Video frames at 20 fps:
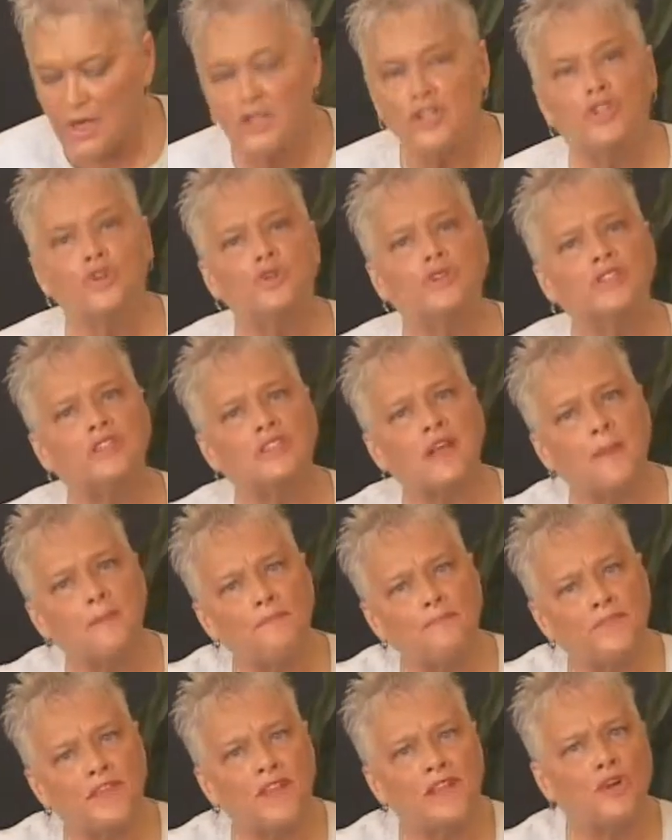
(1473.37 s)
to
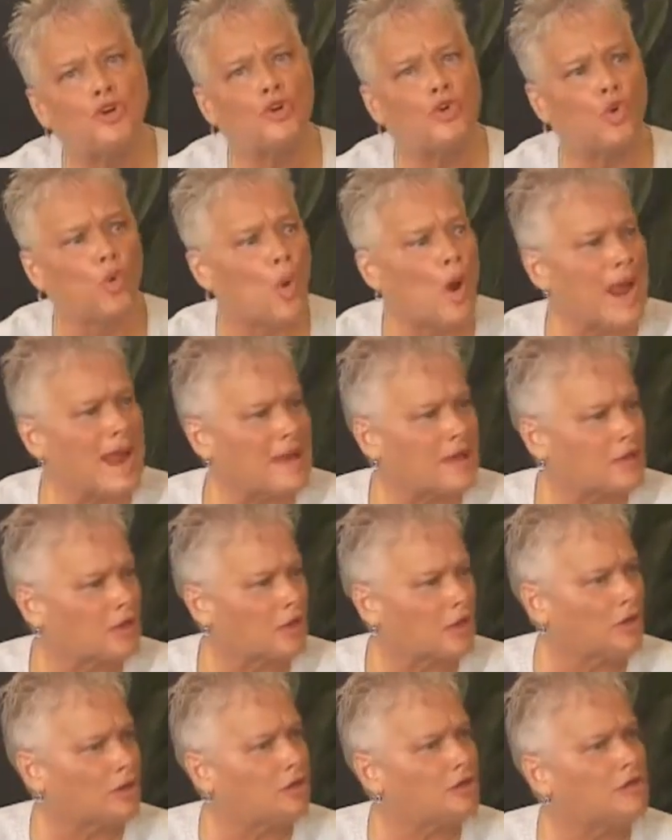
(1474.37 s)
something
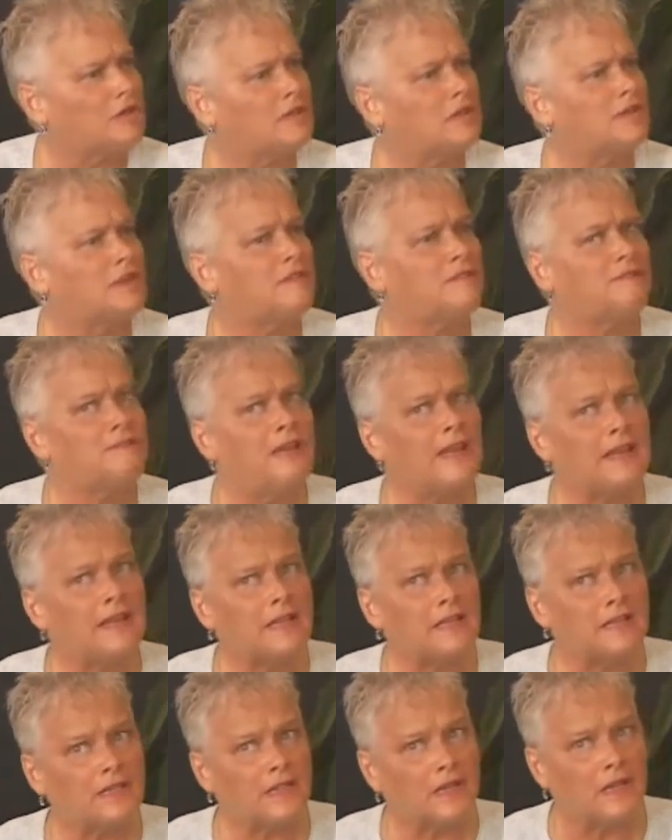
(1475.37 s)
greater, to the
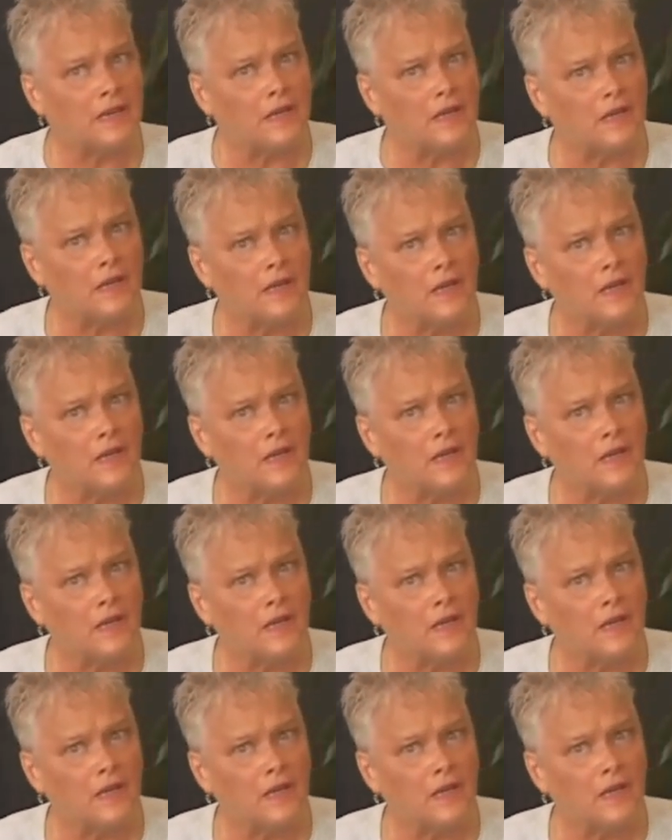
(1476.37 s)
divinity,